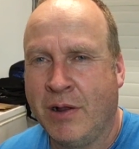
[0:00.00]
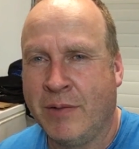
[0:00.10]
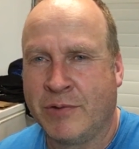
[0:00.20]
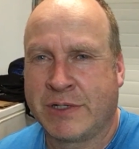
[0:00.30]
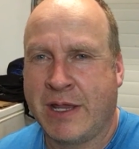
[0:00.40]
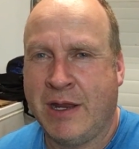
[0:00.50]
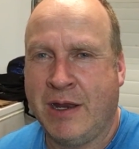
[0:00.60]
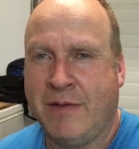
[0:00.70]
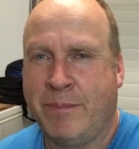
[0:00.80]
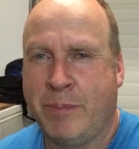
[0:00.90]
almost
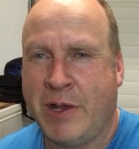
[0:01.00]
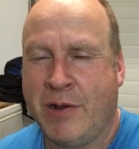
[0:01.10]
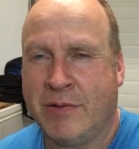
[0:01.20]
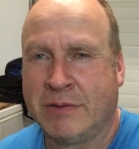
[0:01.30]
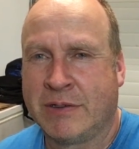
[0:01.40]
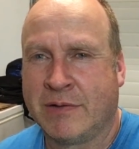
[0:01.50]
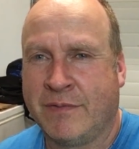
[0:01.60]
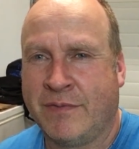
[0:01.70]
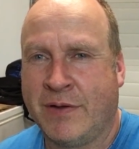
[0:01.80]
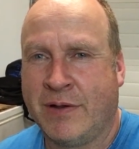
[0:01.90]
80 pounds
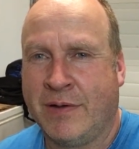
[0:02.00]
of